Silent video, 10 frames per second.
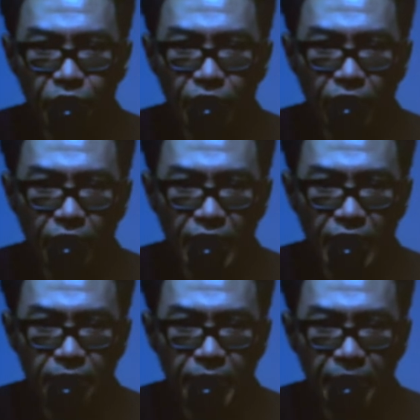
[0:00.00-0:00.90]

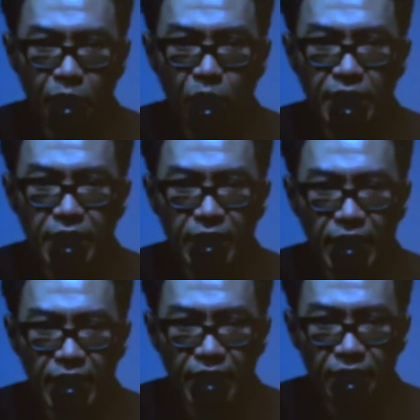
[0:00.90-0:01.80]
stories, people would
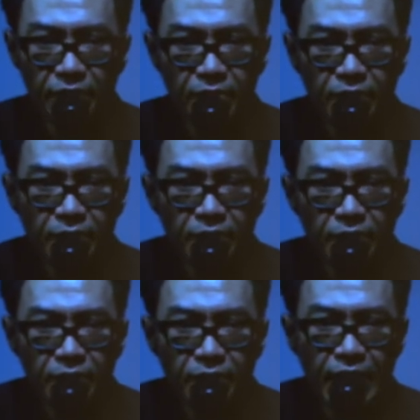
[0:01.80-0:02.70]
say,
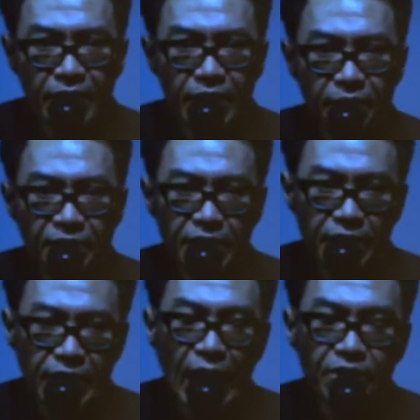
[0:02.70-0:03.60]
that sounds,
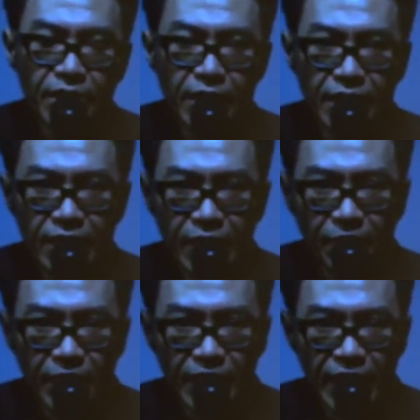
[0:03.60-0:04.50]
sounds like
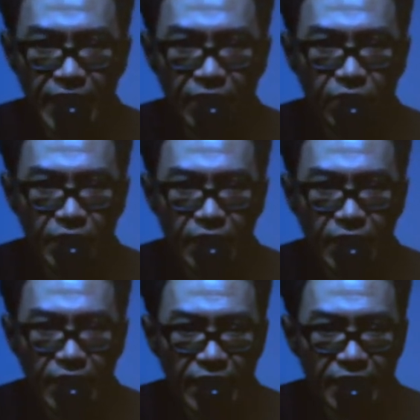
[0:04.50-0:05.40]
something he would
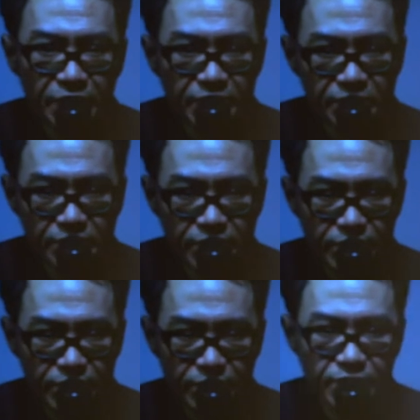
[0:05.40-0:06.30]
say.
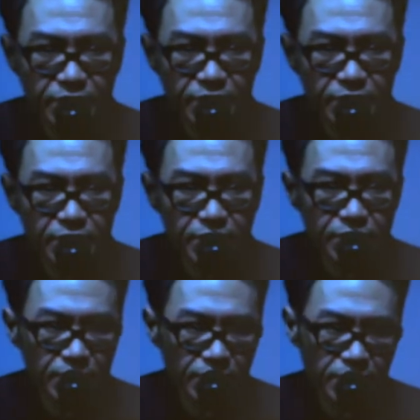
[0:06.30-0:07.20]
It
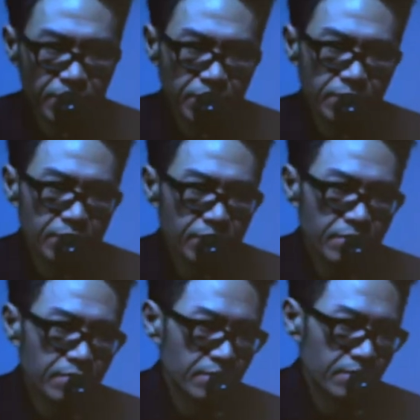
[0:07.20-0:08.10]
reminds me of
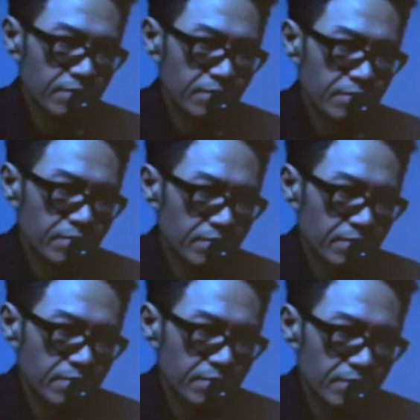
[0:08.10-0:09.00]
someone I knew
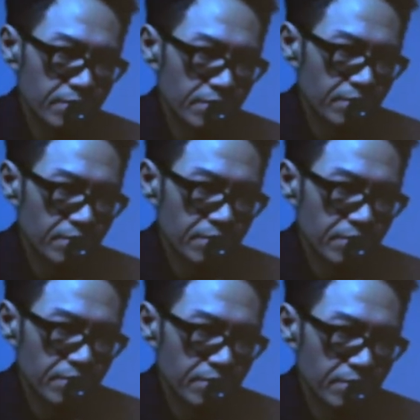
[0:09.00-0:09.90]
who used to tell
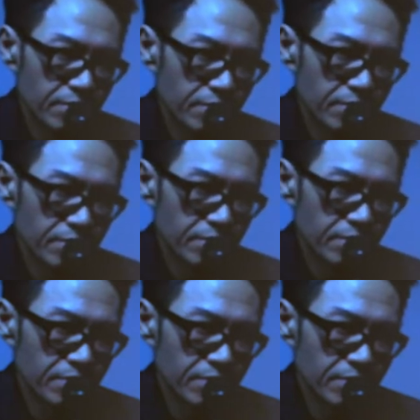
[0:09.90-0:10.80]
my, all my
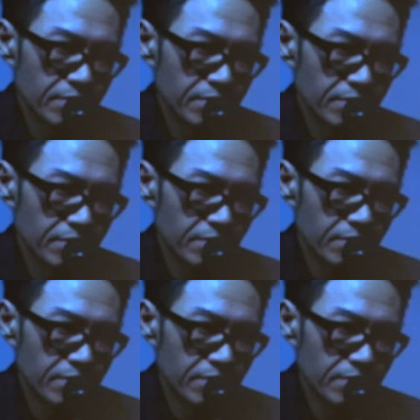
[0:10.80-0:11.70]
stories
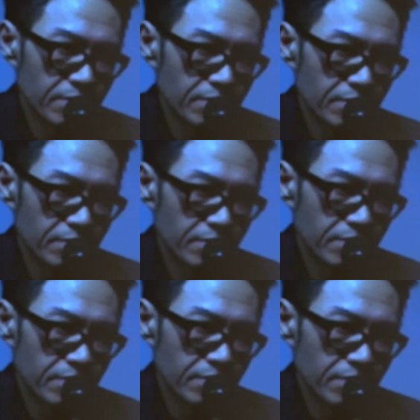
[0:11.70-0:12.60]
like they were his
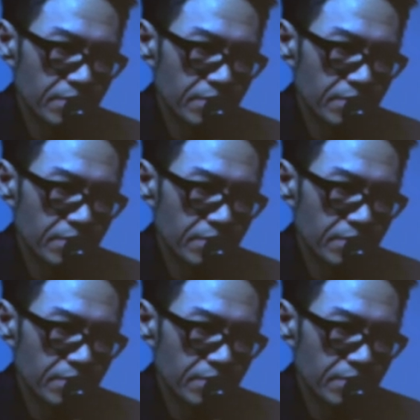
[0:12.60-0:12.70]
own.